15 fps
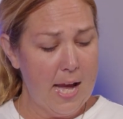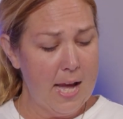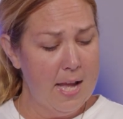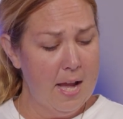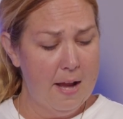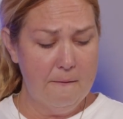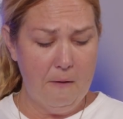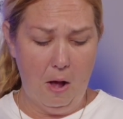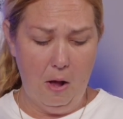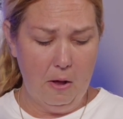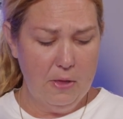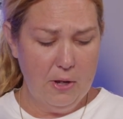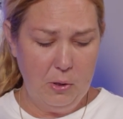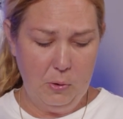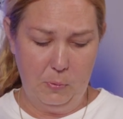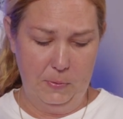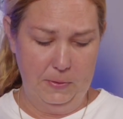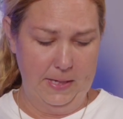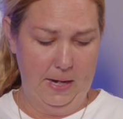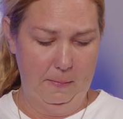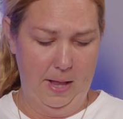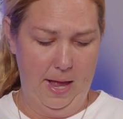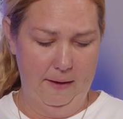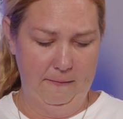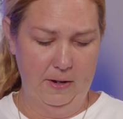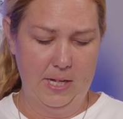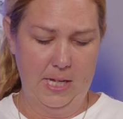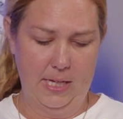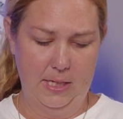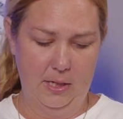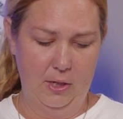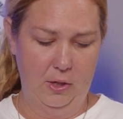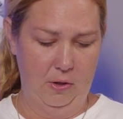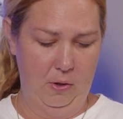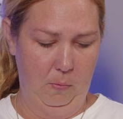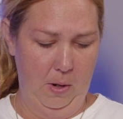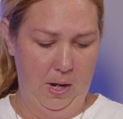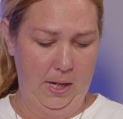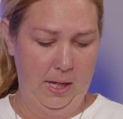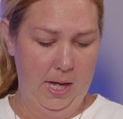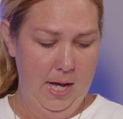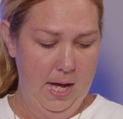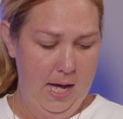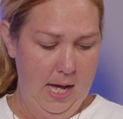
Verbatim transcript: and I have all the tools I will ever need to do the work